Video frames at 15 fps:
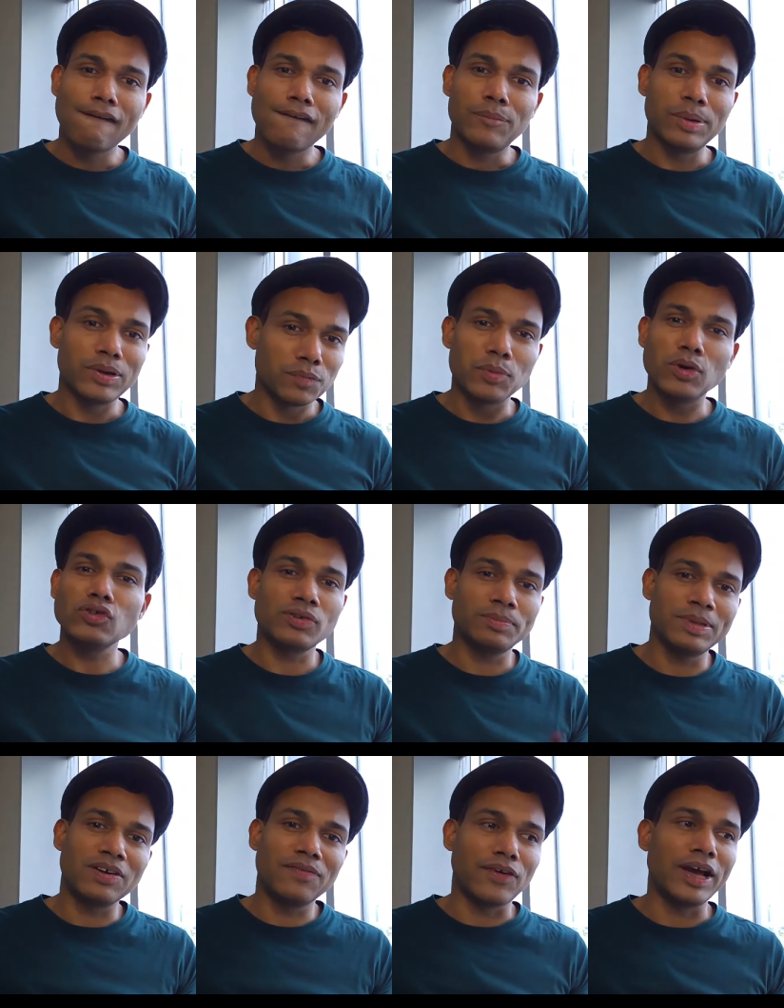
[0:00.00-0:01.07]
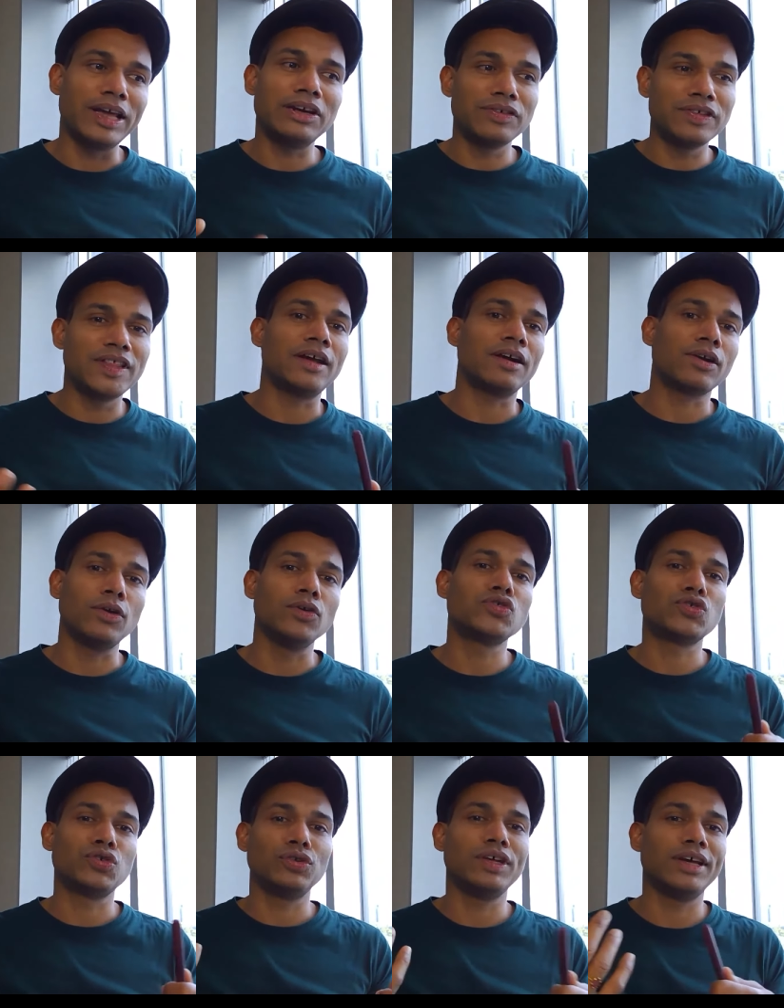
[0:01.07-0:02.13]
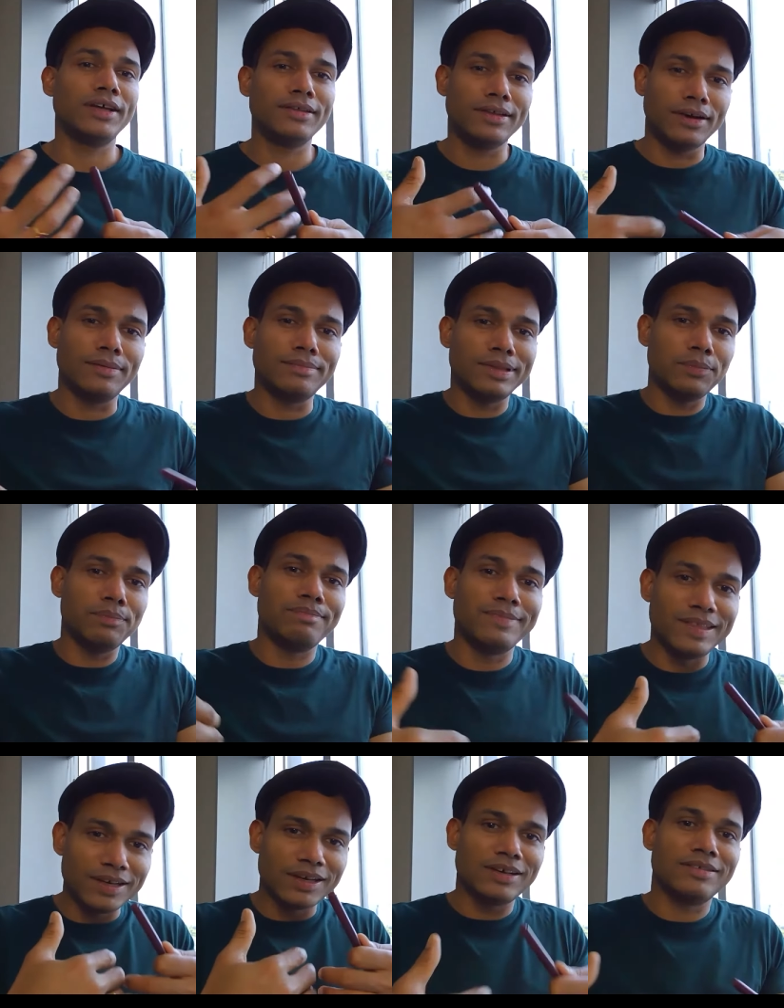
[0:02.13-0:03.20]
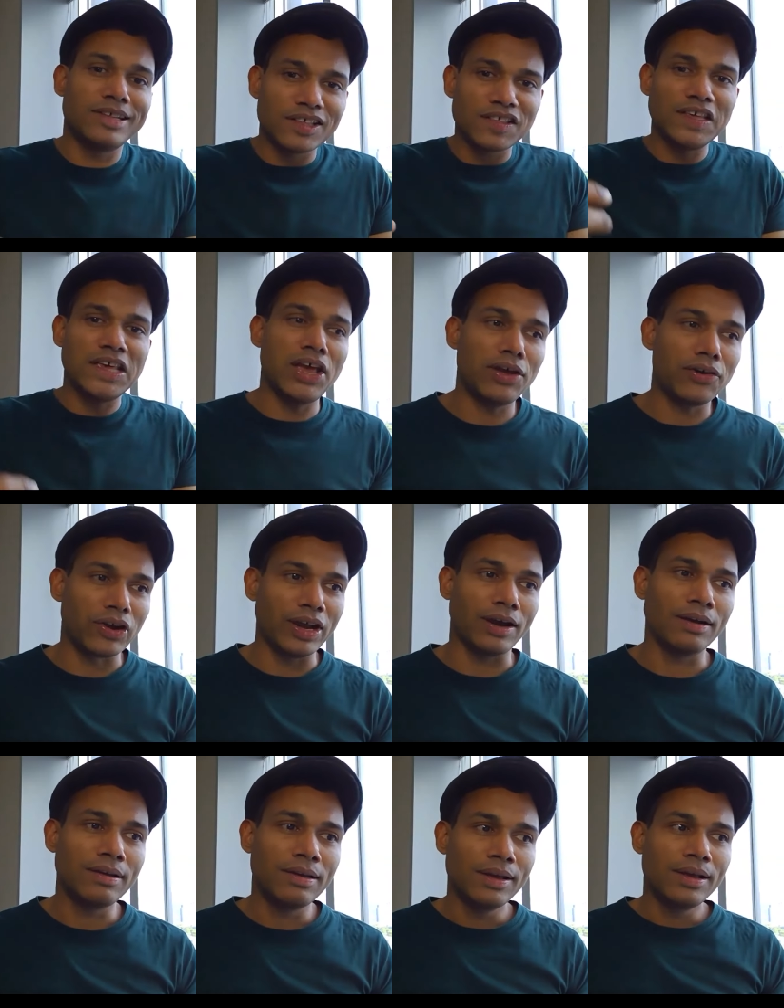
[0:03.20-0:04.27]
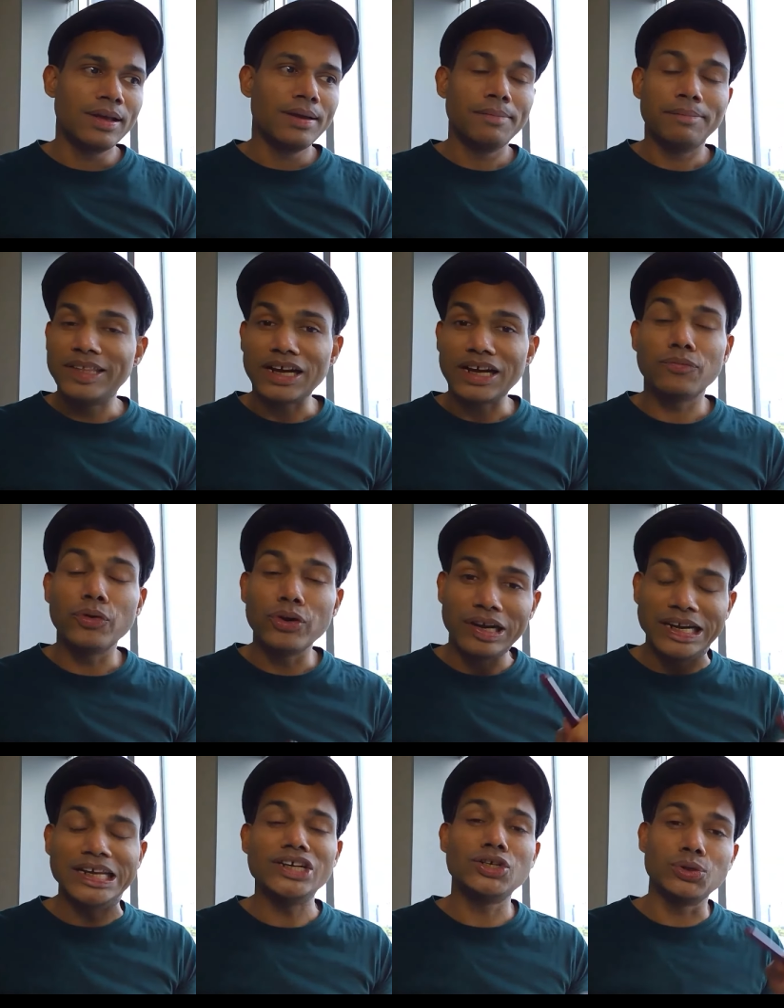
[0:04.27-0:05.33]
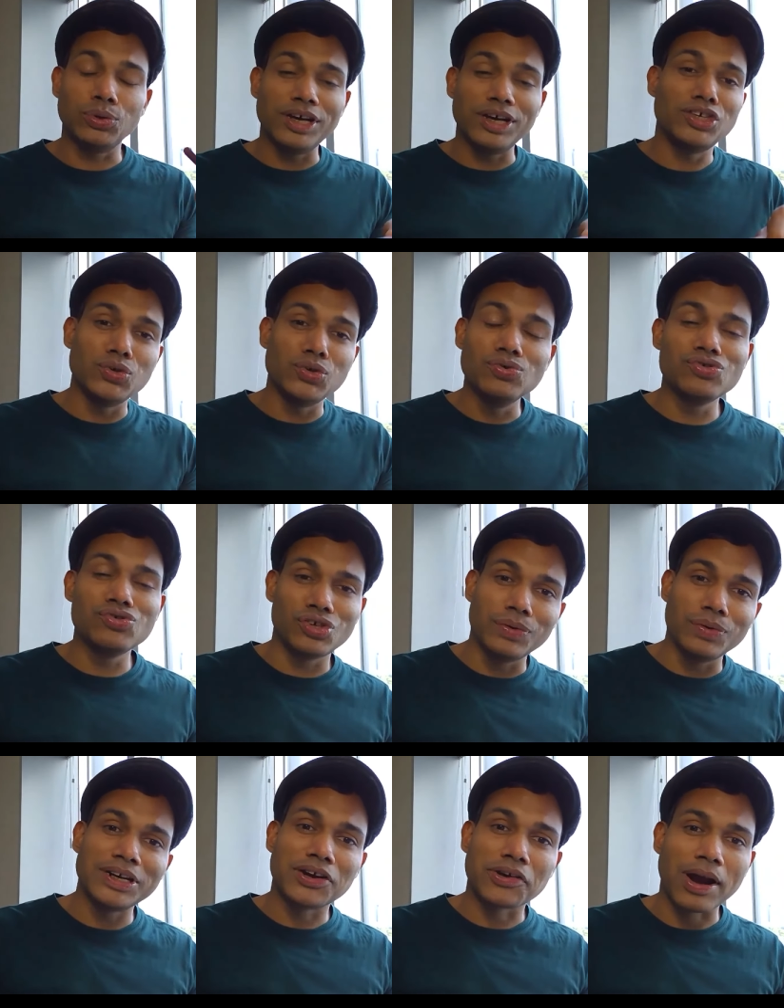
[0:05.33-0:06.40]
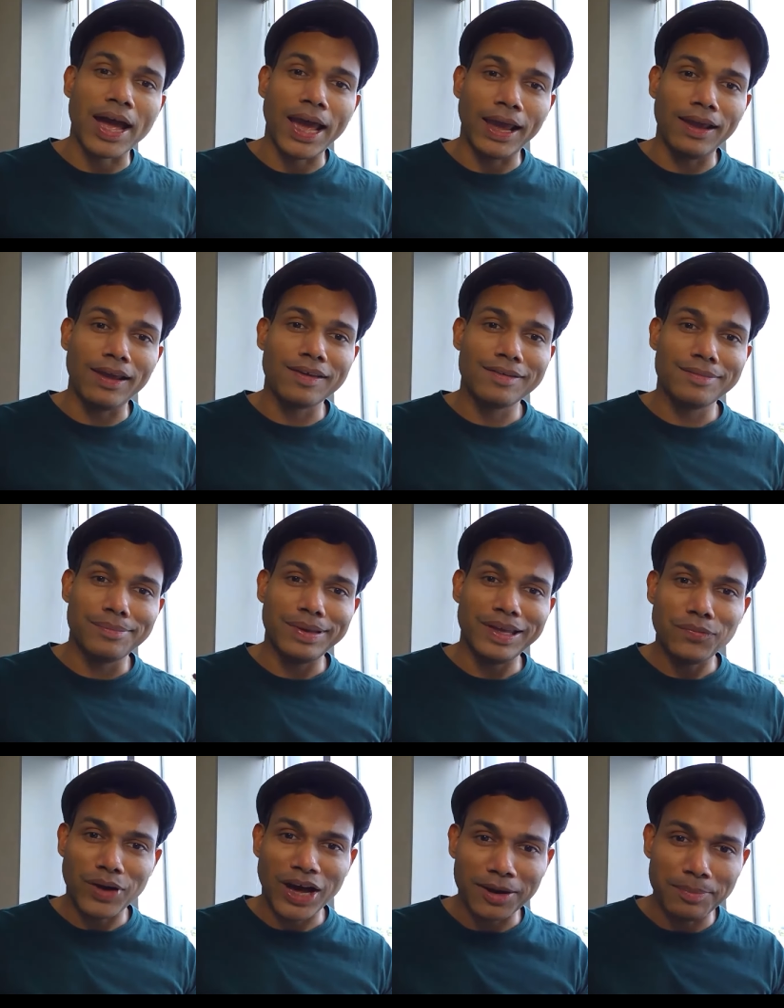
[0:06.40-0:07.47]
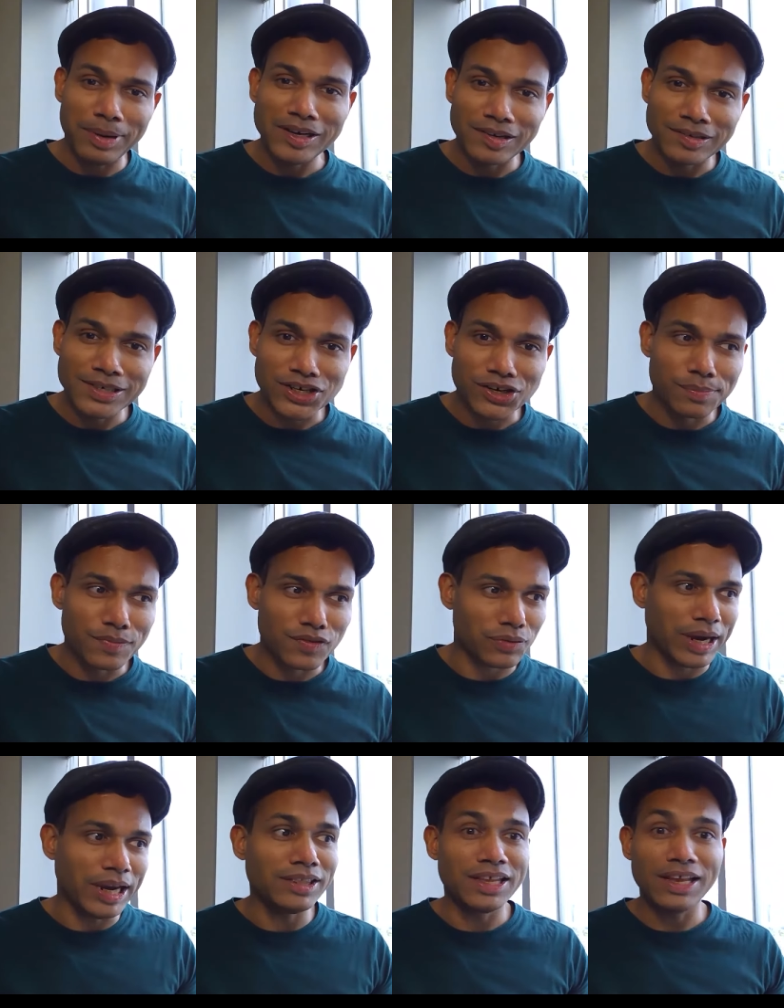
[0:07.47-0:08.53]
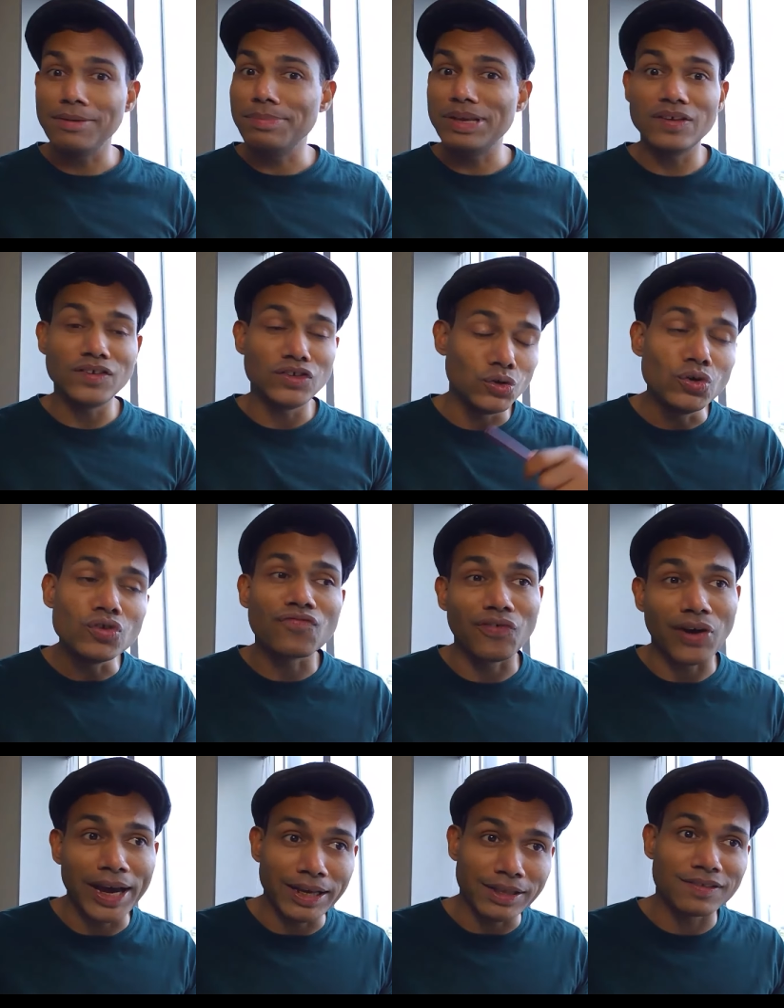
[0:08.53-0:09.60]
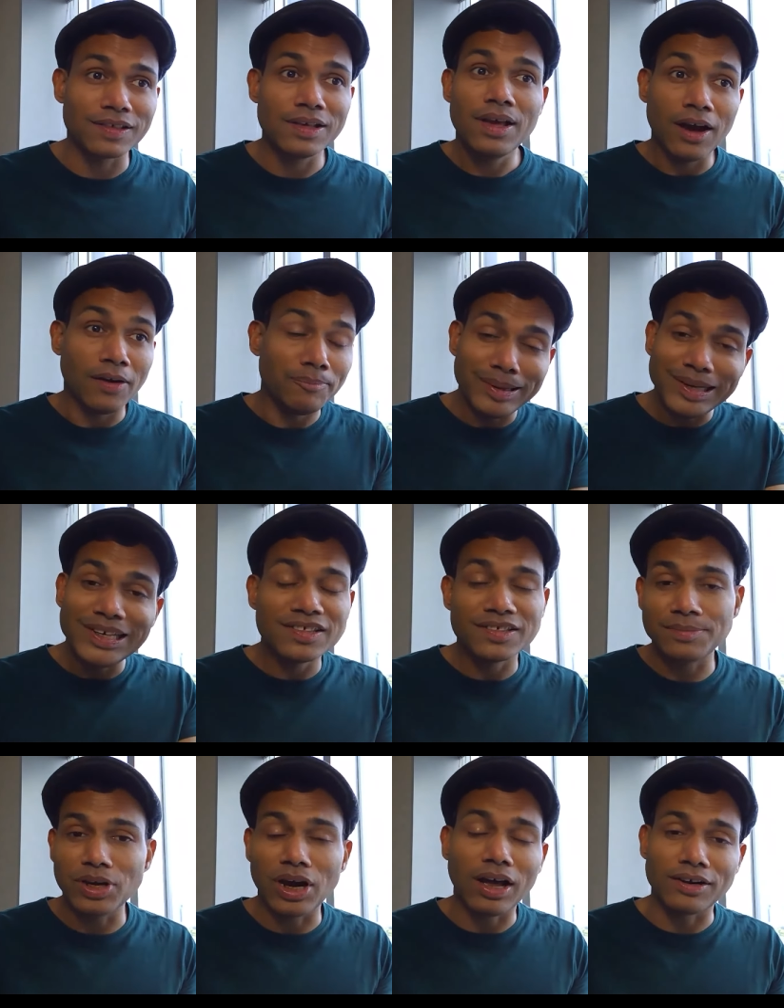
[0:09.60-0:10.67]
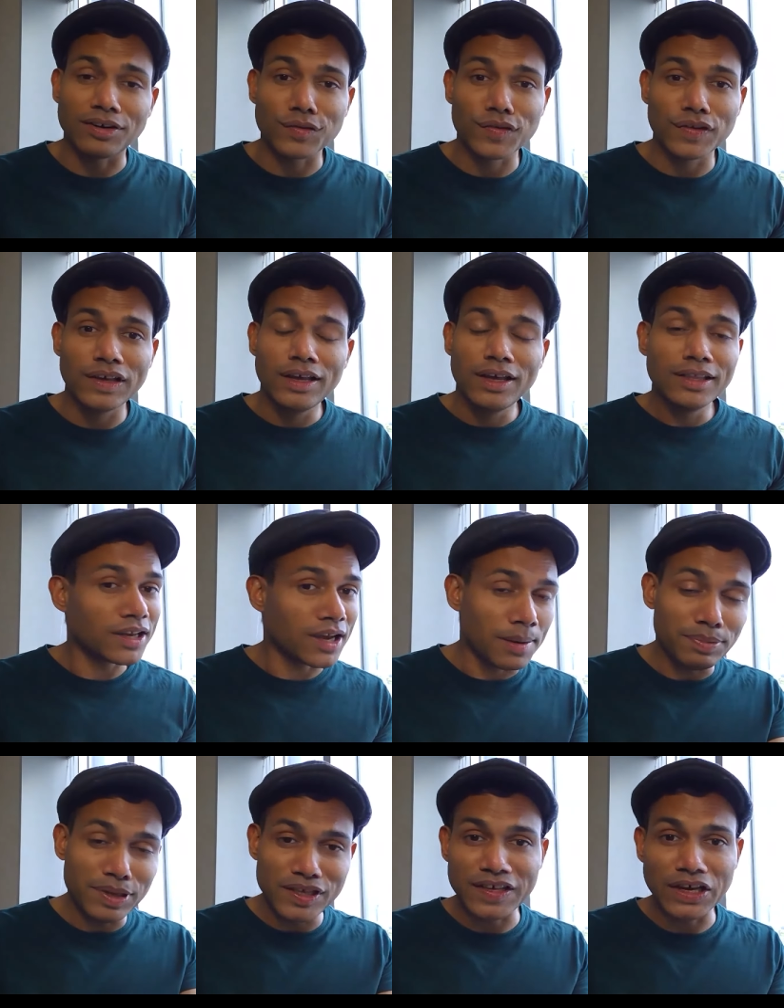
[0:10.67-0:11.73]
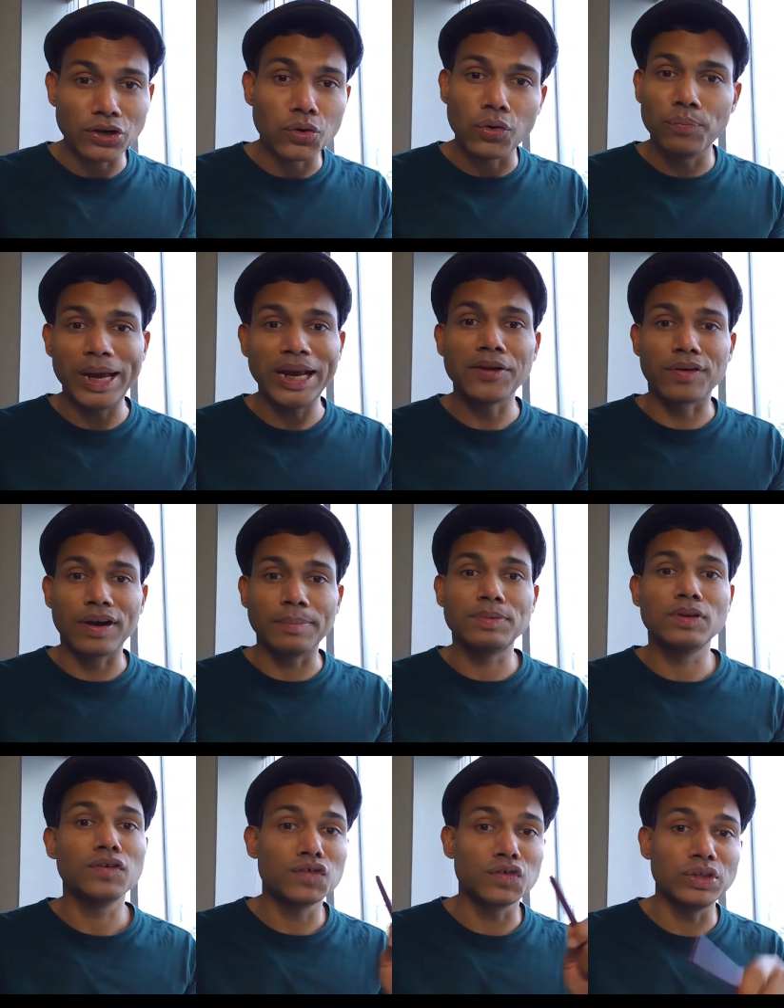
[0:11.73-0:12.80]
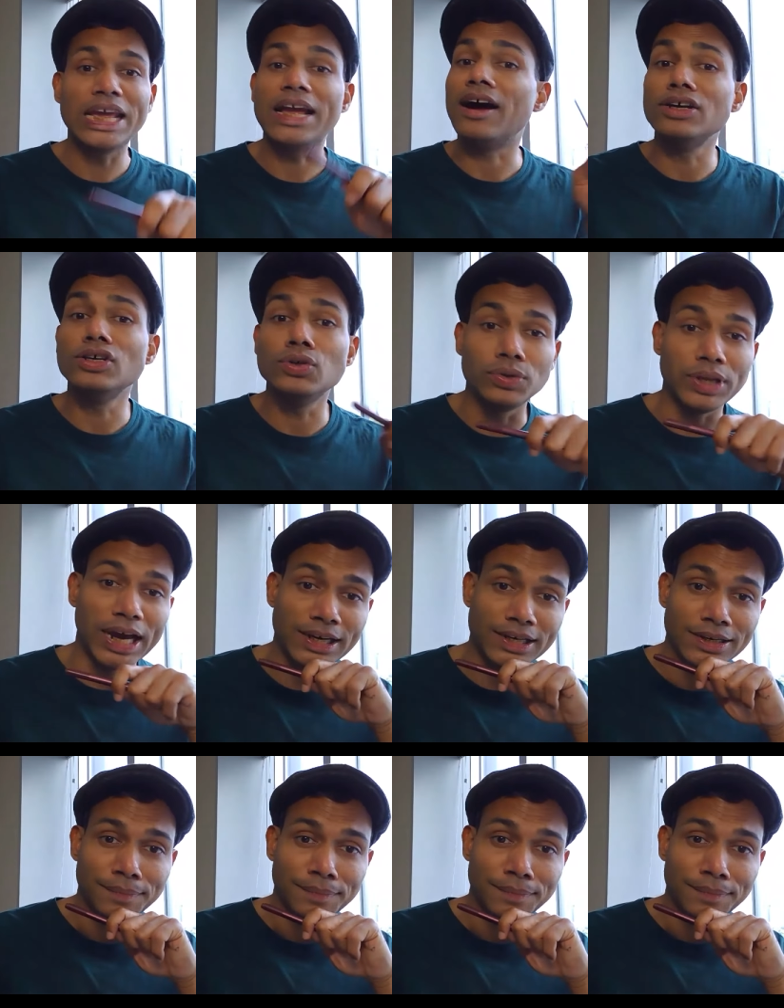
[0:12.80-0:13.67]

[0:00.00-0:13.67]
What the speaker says: because most of the refineries, they are close to the sea area. That would lead to a huge hue and cry, environmental terms, right? There'll be huge fines of billions of dollars. The companies can go bankrupt, so they can't do that.